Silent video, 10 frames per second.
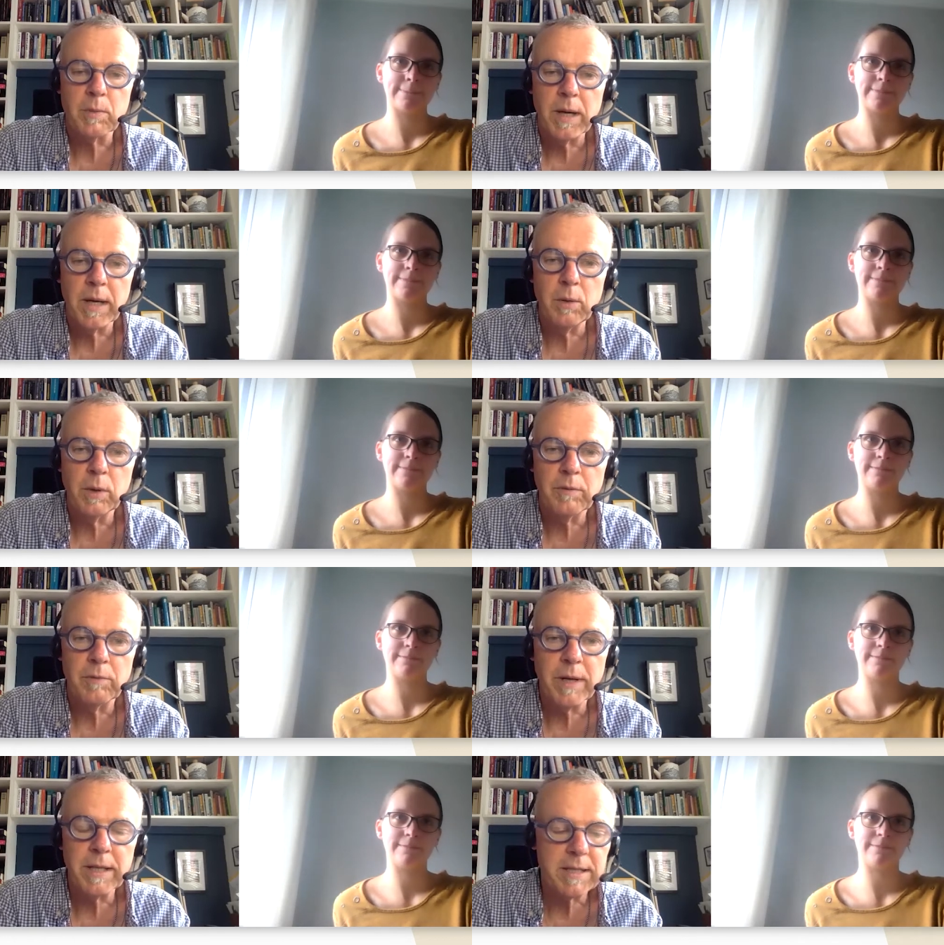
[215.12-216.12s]
Speaker 1: where you
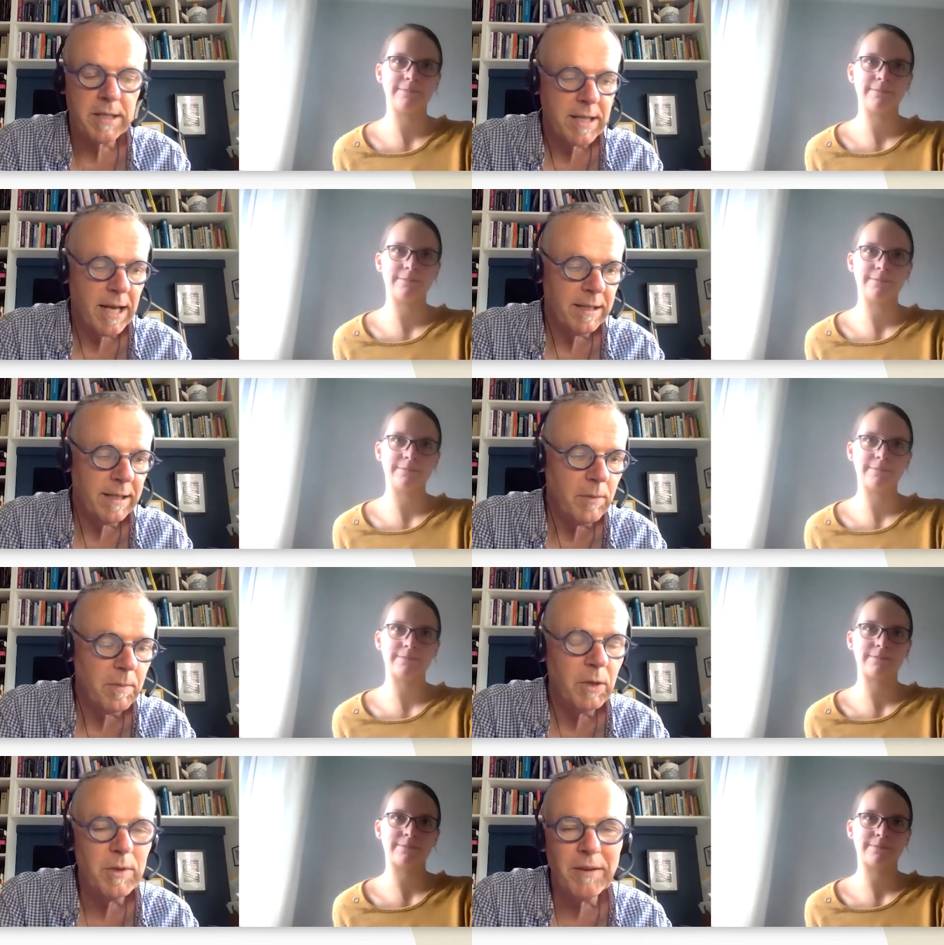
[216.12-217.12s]
read it as a standalone,
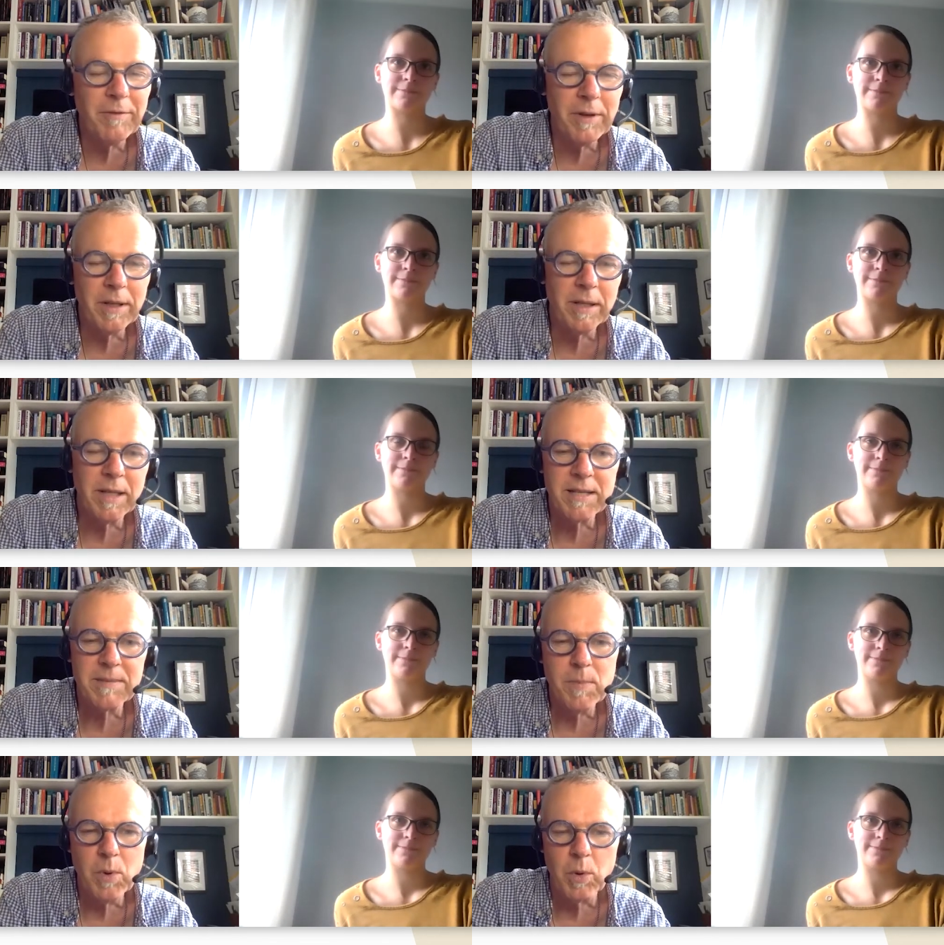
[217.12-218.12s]
but you then find that there's
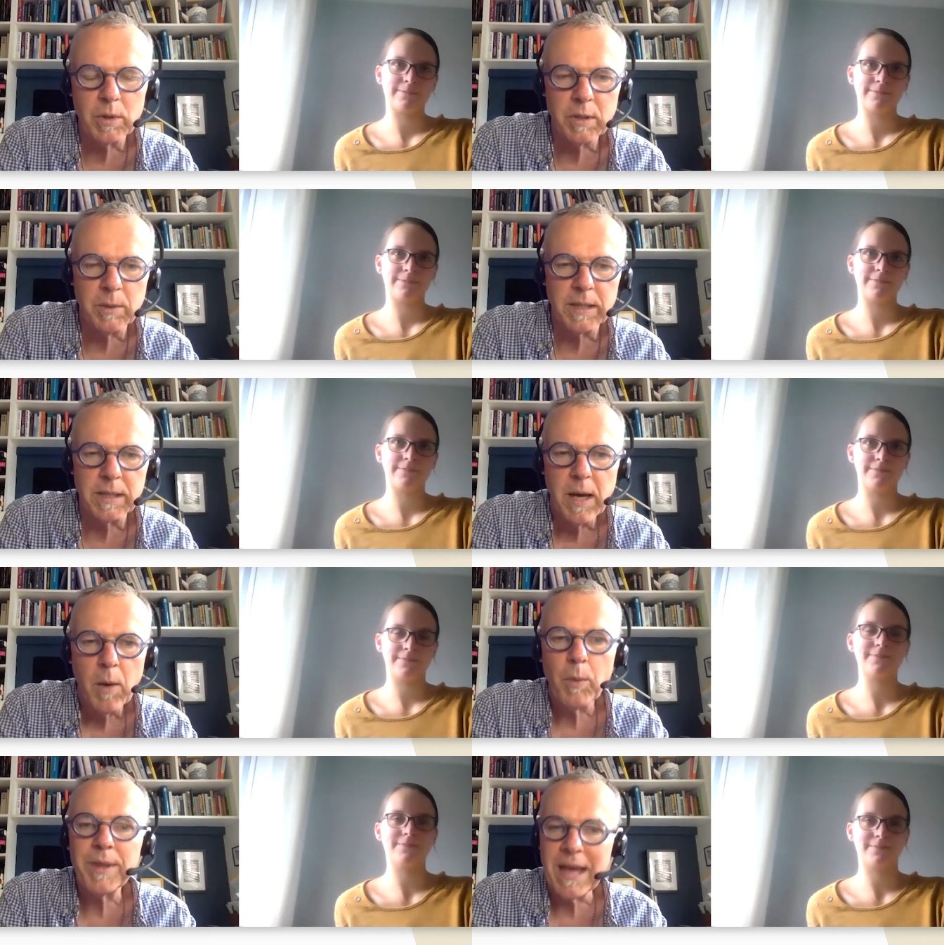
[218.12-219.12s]
more to it
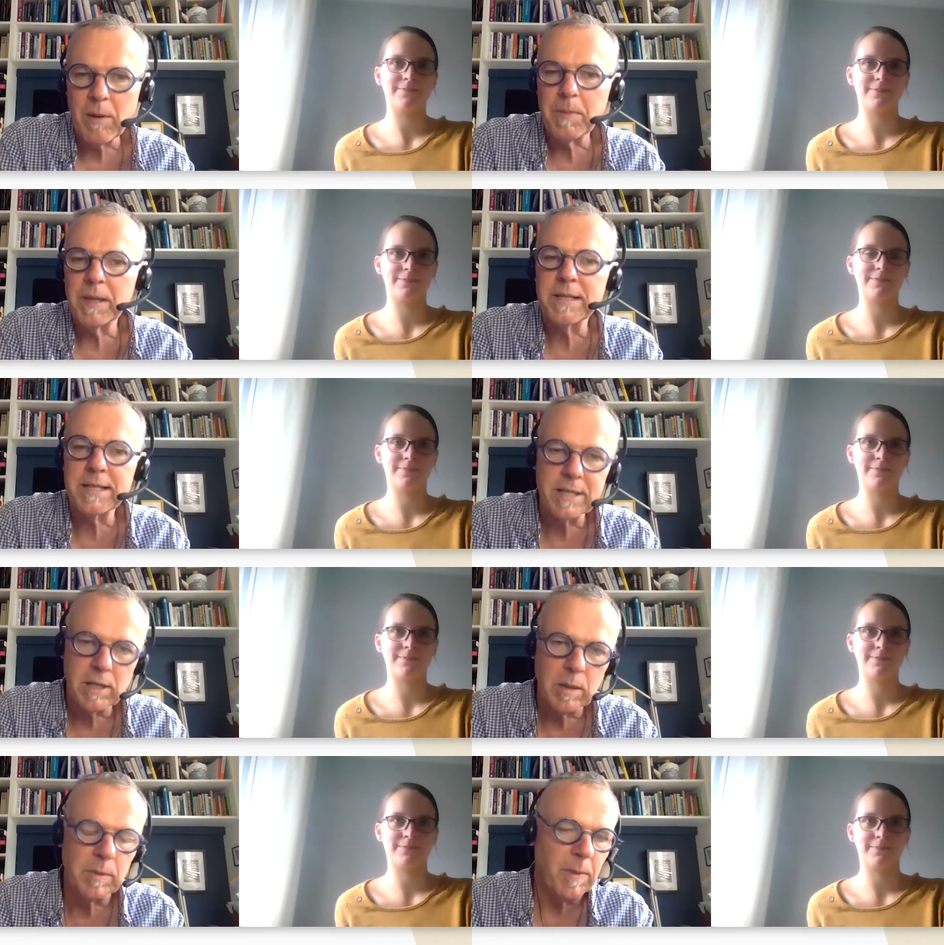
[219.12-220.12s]
without being
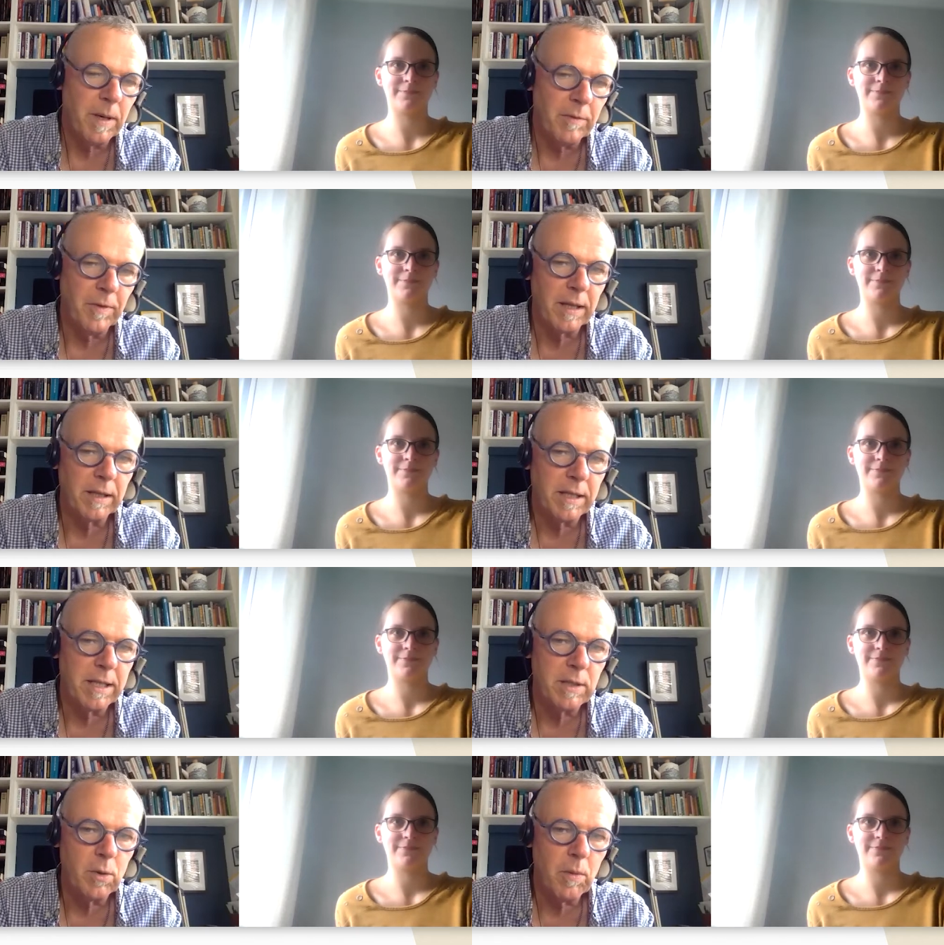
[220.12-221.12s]
disturbed by the fact that
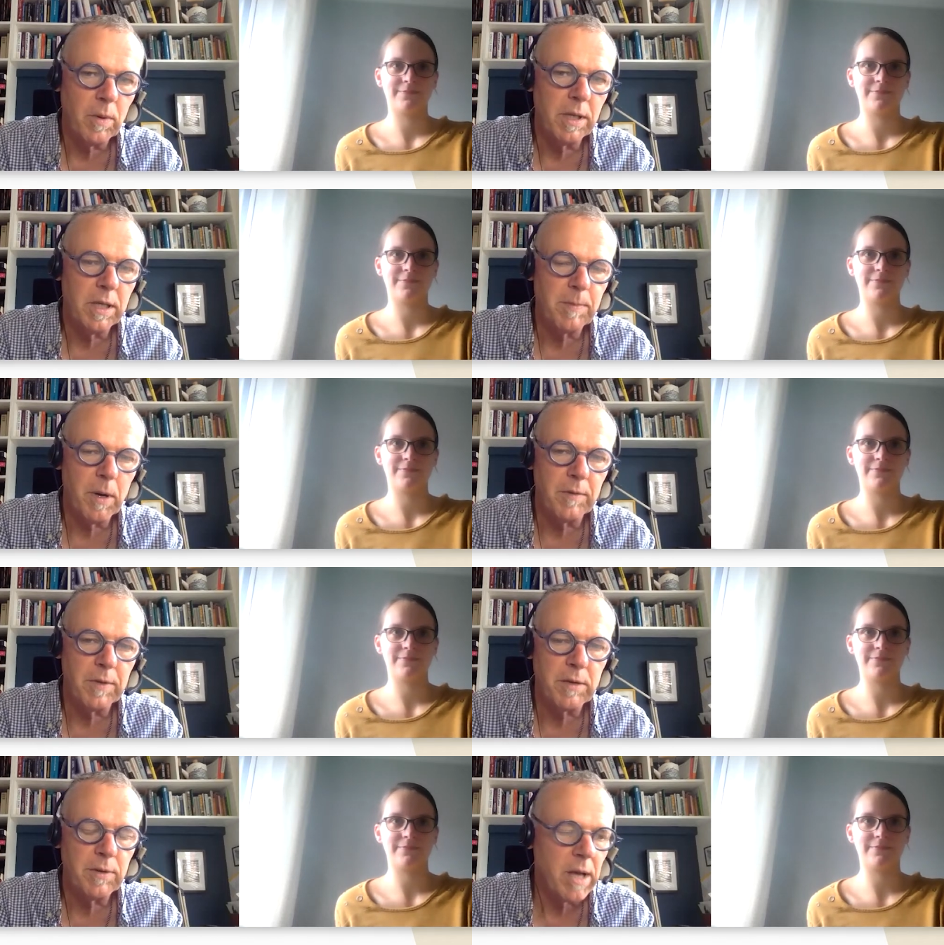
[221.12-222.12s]
it's not that it's part of a
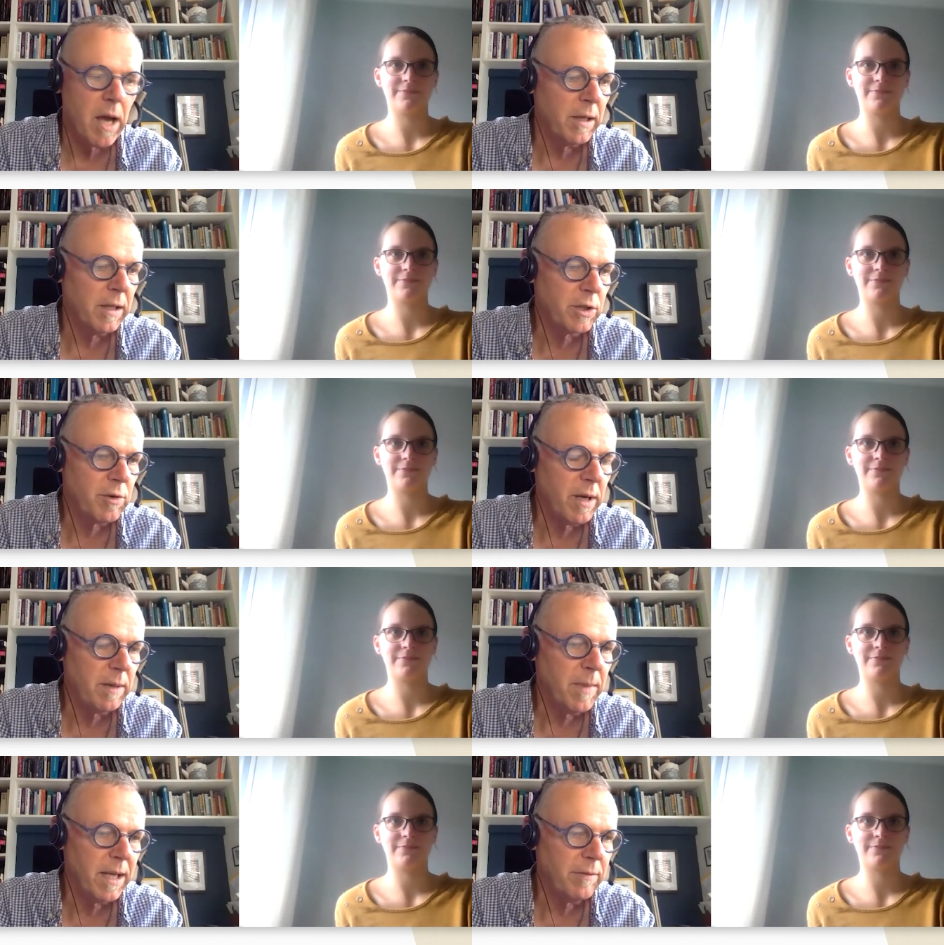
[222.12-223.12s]
series. I try
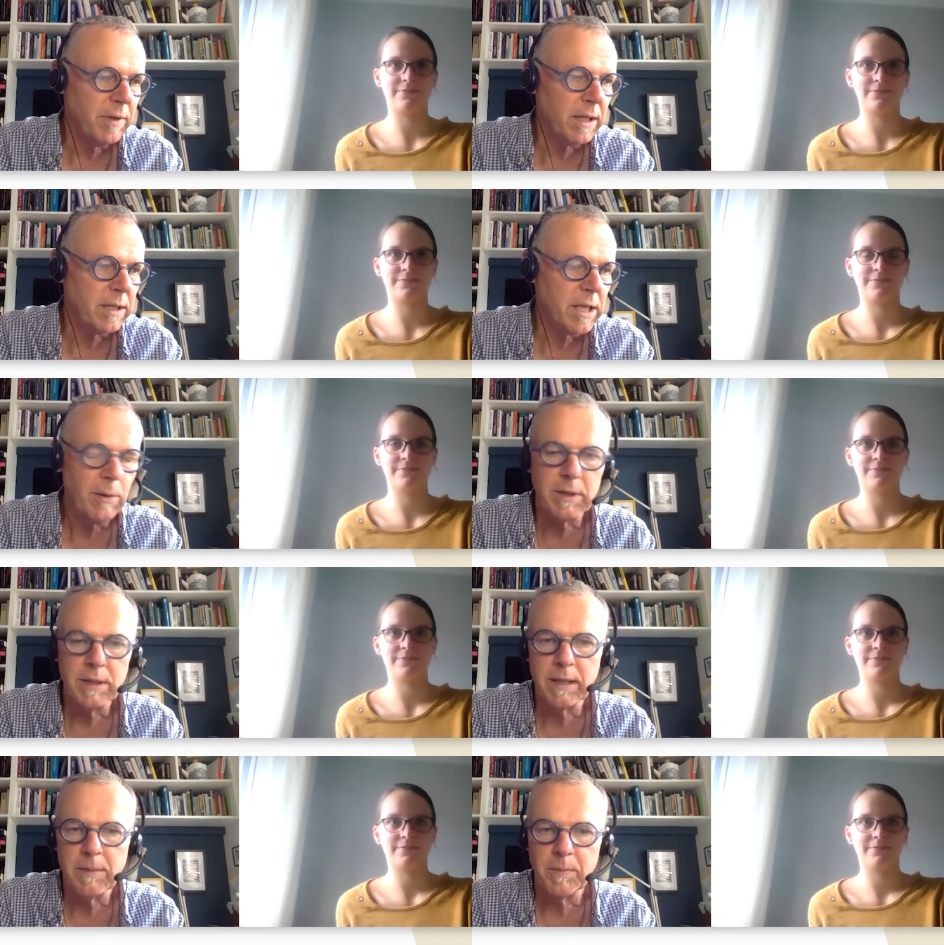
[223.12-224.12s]
and make everything
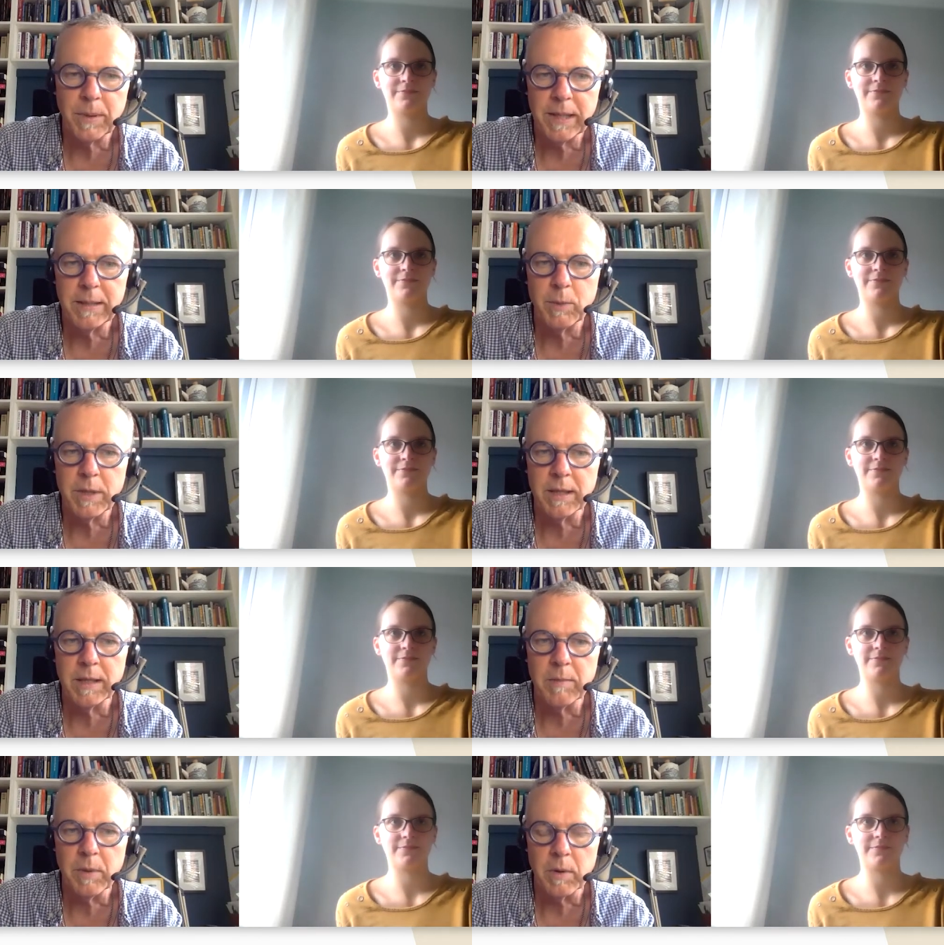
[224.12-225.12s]
totally complete within
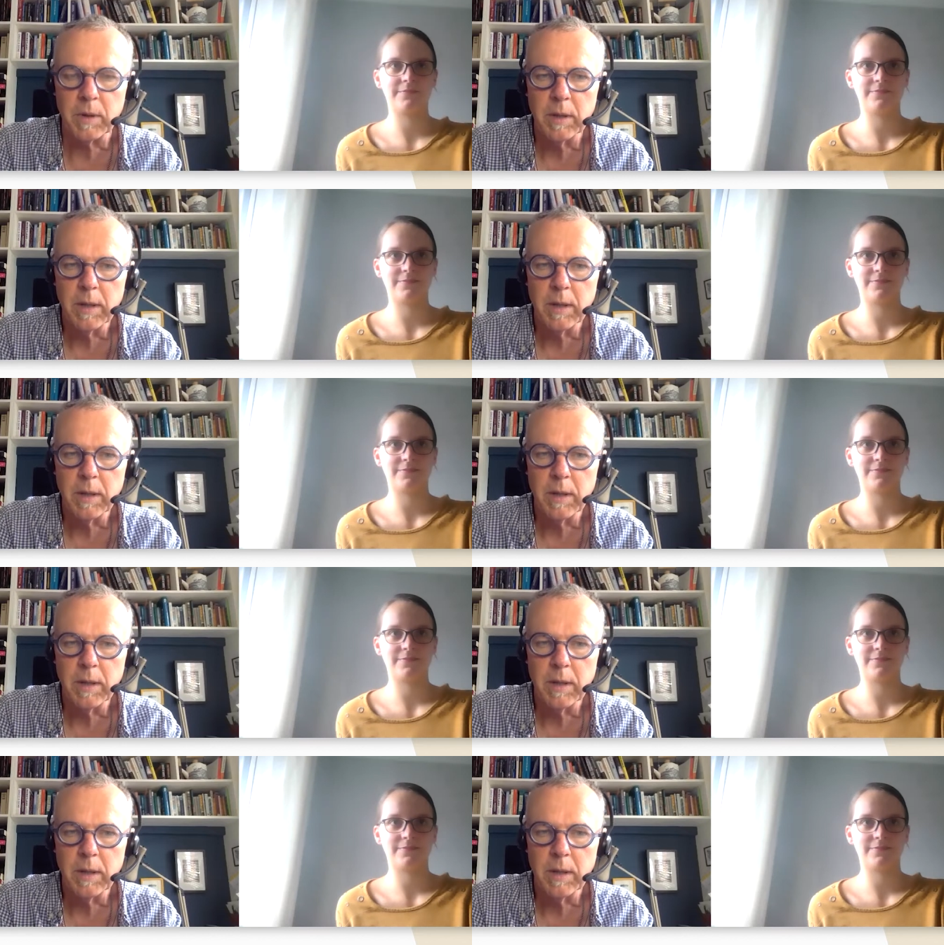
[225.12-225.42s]
the book.